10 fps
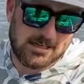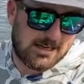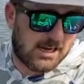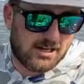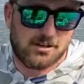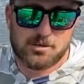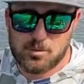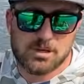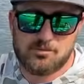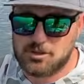and
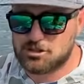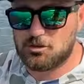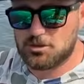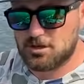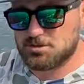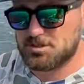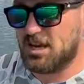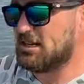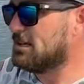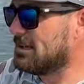we can fish out the other
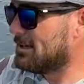side.